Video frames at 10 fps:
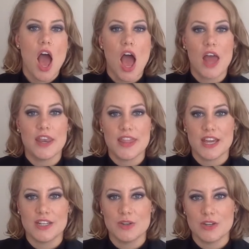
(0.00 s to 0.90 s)
and
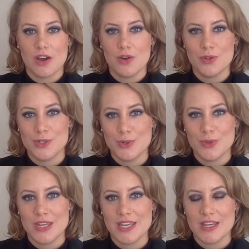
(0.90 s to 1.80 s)
then you go to
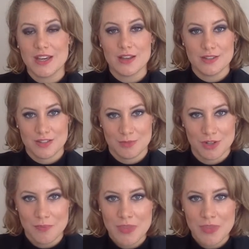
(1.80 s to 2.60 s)
the customer.